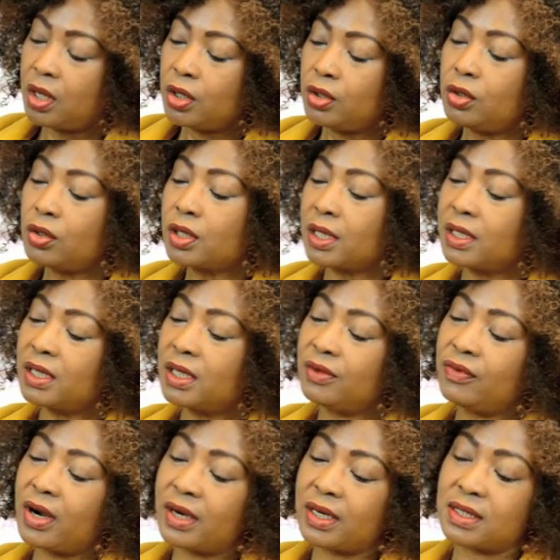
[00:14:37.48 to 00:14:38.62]
You can give
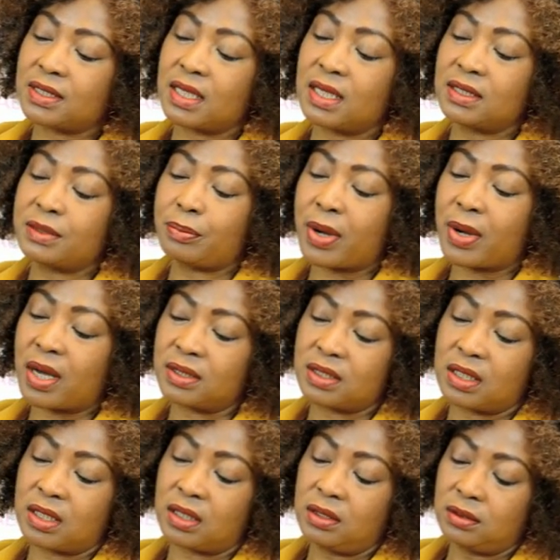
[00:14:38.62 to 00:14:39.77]
her a center
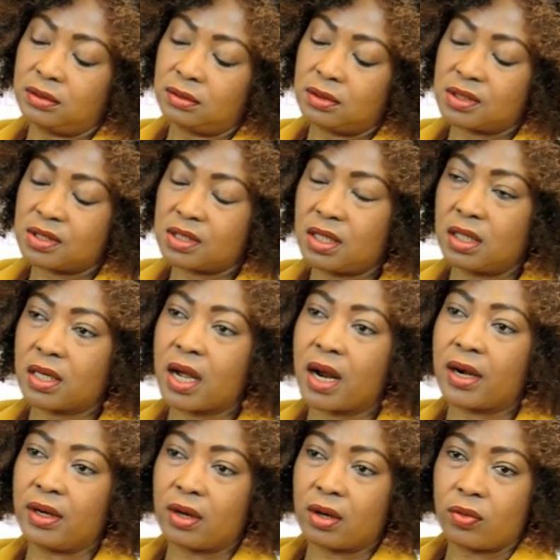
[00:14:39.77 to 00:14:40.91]
parting, still
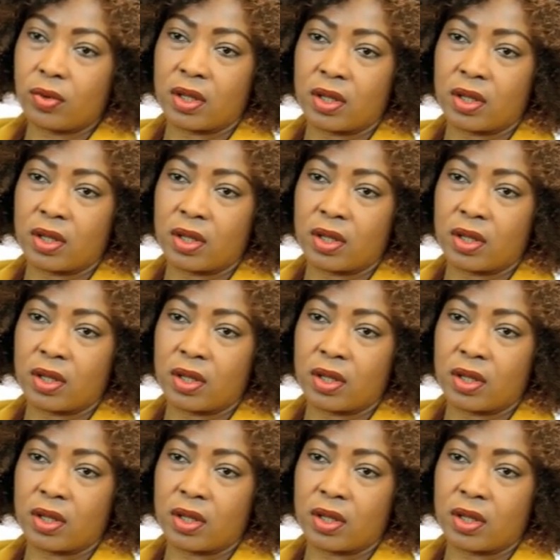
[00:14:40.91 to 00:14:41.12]
carrying on with